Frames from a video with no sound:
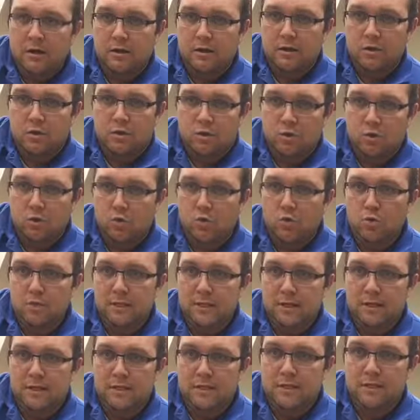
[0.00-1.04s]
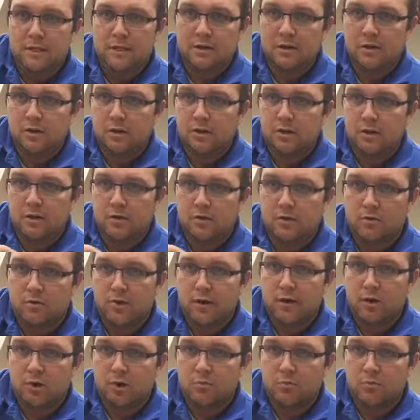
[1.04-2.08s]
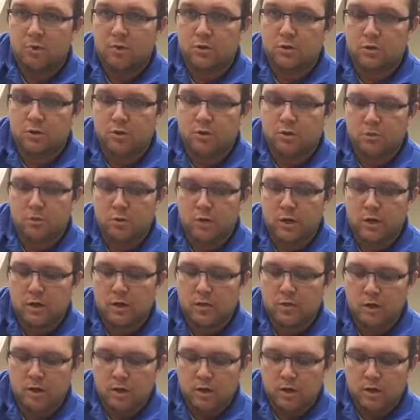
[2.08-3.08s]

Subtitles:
the Nordics are a great option as well.